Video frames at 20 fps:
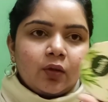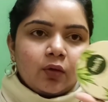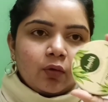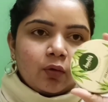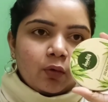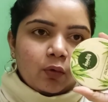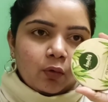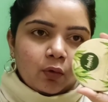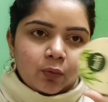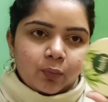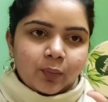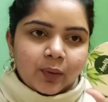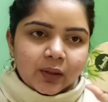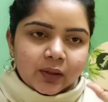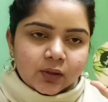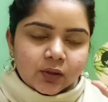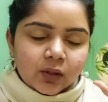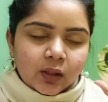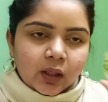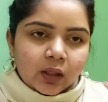cold
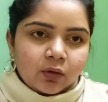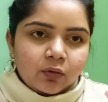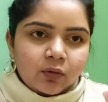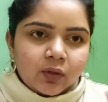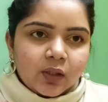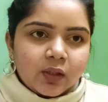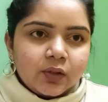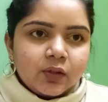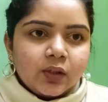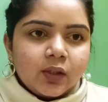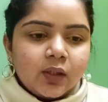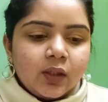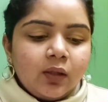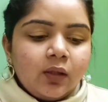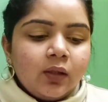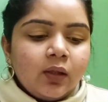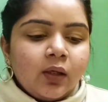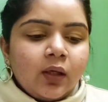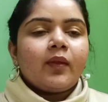pressed aloe vera gel.